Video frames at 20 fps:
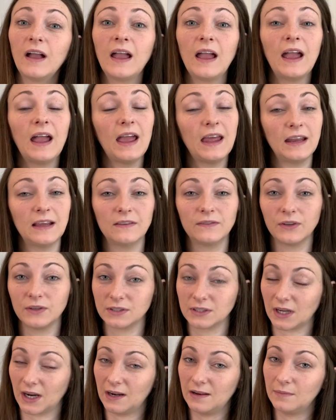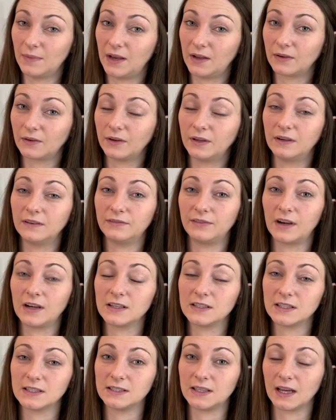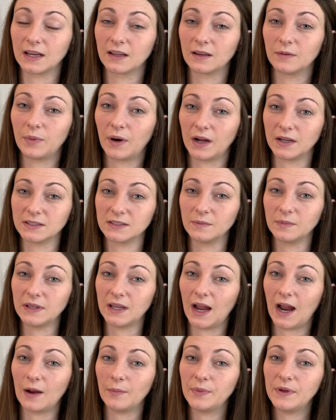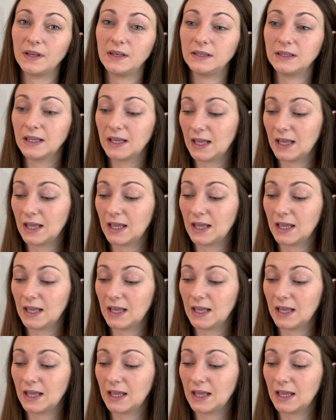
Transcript: any of those kind of medical interferences that could possibly happen,